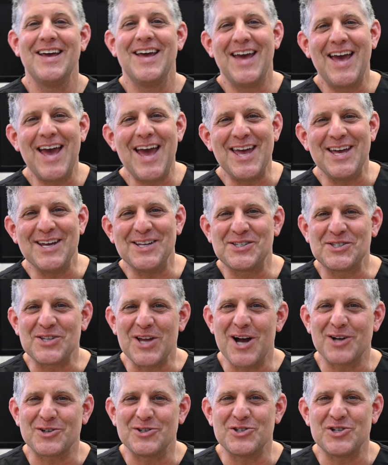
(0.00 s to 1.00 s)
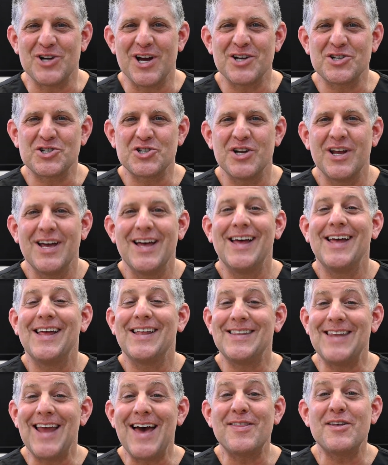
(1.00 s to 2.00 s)
Hey, it's Dr. Josh.
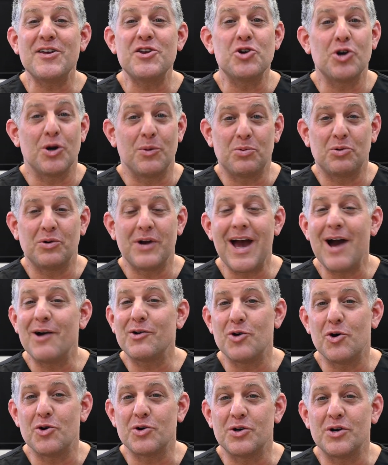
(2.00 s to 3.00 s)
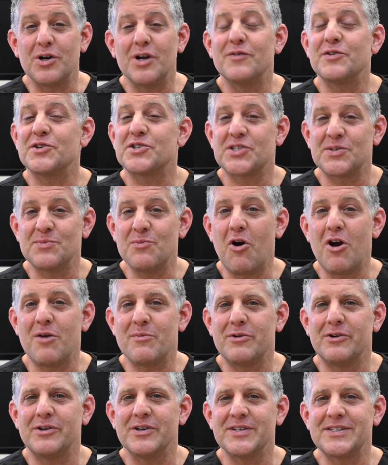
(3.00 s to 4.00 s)
Now that you're a proud owner of a
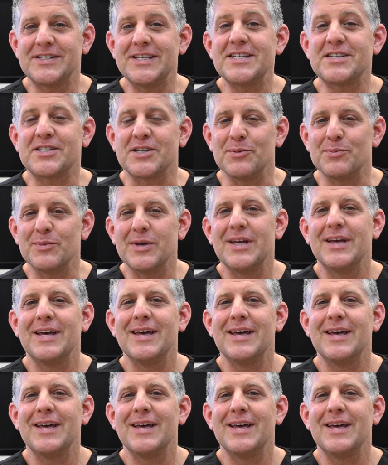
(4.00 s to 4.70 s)
SmartMirror system,